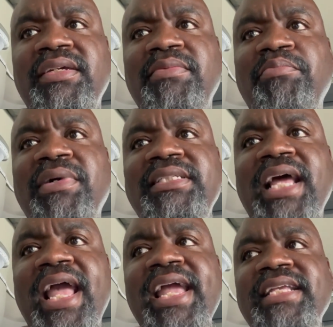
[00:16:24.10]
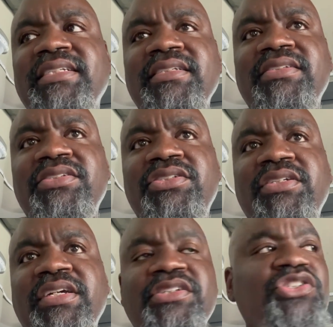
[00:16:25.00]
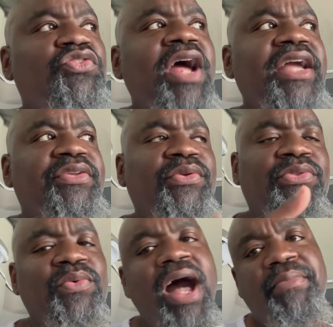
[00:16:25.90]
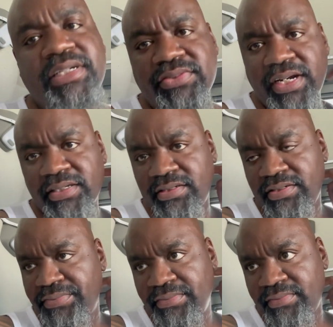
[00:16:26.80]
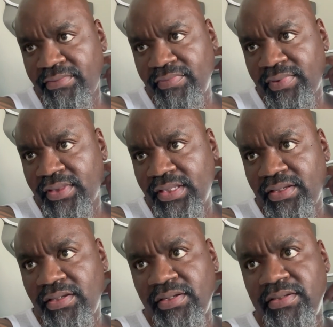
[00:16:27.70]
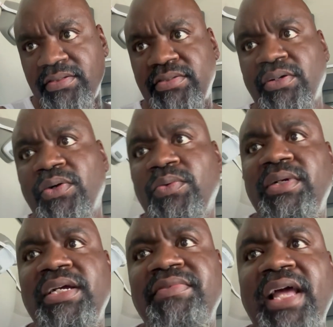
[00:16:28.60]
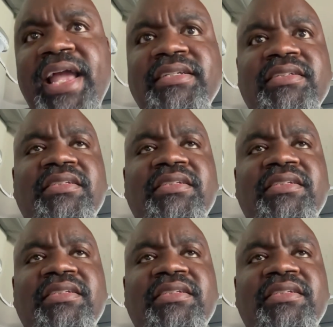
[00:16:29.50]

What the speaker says: but the agents can track you through OmniTracks. So if the agent is